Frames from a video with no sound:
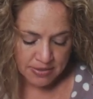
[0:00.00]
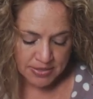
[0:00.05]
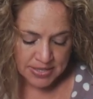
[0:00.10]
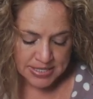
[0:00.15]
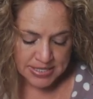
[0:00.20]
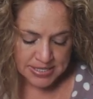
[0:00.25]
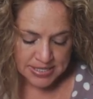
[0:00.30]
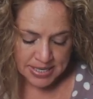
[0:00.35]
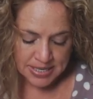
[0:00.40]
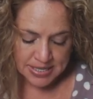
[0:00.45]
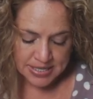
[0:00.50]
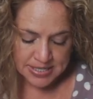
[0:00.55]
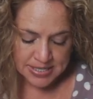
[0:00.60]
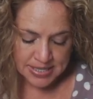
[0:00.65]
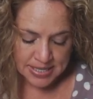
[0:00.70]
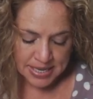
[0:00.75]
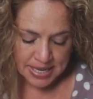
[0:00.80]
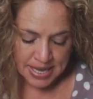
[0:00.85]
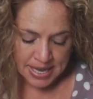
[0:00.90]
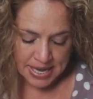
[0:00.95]
This
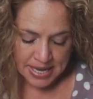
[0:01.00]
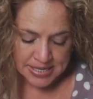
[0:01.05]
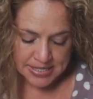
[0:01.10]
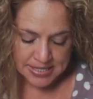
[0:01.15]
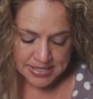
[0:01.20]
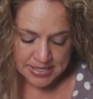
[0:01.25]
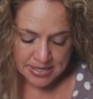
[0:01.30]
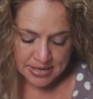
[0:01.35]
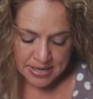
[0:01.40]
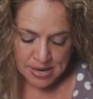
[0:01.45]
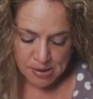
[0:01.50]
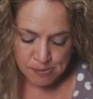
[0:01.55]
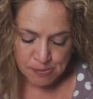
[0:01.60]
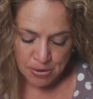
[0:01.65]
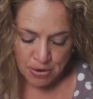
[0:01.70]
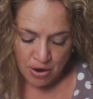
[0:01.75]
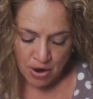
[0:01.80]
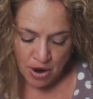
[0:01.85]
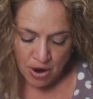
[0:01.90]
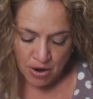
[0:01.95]
is the case
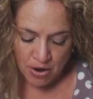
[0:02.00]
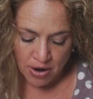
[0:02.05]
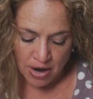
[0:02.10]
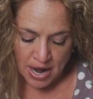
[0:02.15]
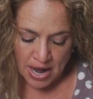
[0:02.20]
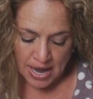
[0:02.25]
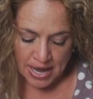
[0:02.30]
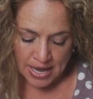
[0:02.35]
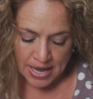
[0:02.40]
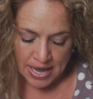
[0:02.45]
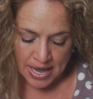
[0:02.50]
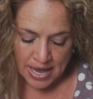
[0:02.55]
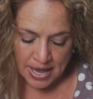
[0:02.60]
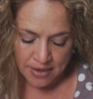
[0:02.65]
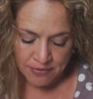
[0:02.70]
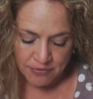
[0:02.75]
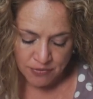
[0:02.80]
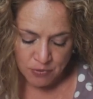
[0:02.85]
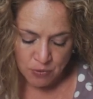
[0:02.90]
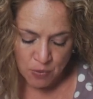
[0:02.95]
number
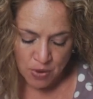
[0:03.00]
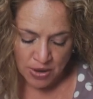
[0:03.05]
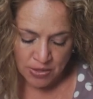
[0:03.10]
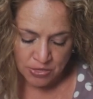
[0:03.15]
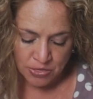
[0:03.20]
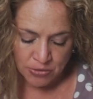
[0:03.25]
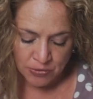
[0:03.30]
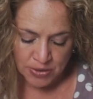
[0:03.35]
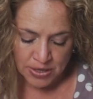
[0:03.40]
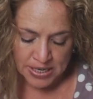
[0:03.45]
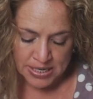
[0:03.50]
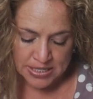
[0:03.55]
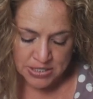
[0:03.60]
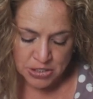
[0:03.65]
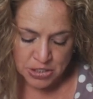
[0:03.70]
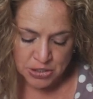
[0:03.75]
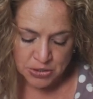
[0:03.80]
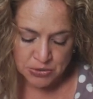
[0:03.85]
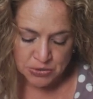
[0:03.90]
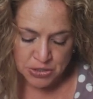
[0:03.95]
RIF
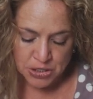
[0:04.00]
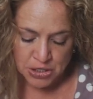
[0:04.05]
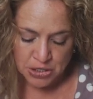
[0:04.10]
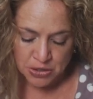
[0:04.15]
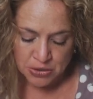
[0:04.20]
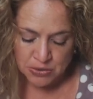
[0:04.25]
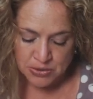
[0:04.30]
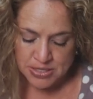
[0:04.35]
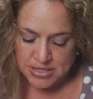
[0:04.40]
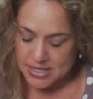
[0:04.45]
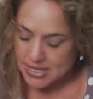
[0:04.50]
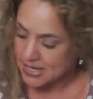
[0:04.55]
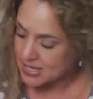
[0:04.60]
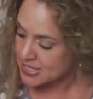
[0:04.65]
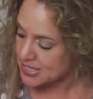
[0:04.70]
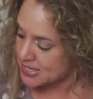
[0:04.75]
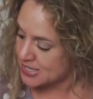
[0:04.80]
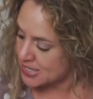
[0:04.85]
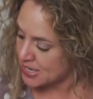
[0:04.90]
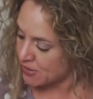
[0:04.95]

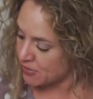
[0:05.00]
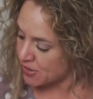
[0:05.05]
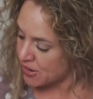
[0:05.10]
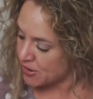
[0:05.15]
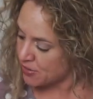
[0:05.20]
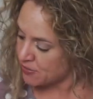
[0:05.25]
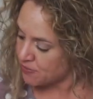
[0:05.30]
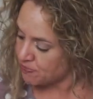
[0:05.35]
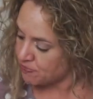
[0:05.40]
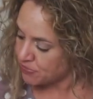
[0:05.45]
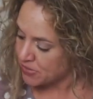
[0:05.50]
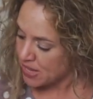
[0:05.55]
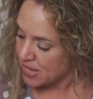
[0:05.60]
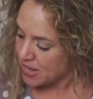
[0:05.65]
132260